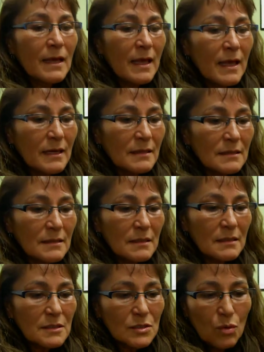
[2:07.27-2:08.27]
And
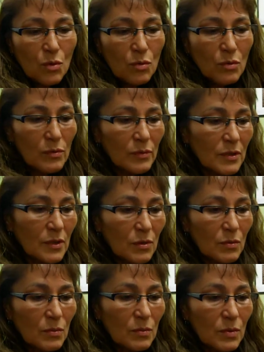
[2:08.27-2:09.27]
so,
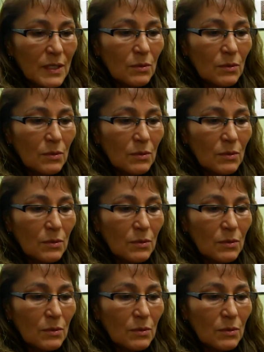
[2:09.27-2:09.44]
we